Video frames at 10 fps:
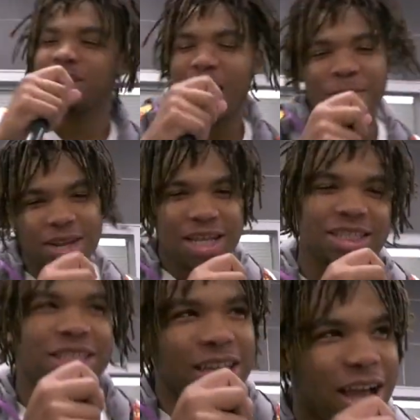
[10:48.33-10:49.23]
time it
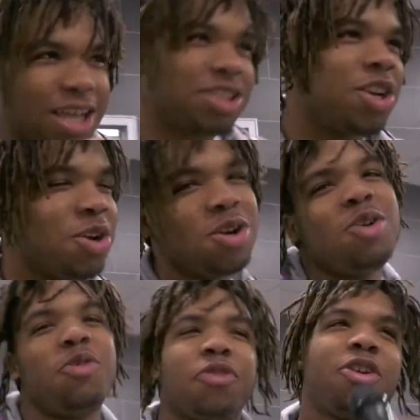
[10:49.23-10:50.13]
is. It's the Kai Show.
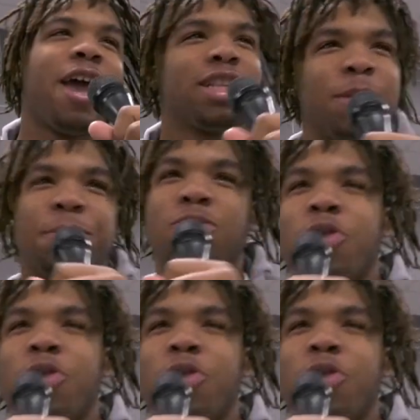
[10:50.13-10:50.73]
i are going to ask people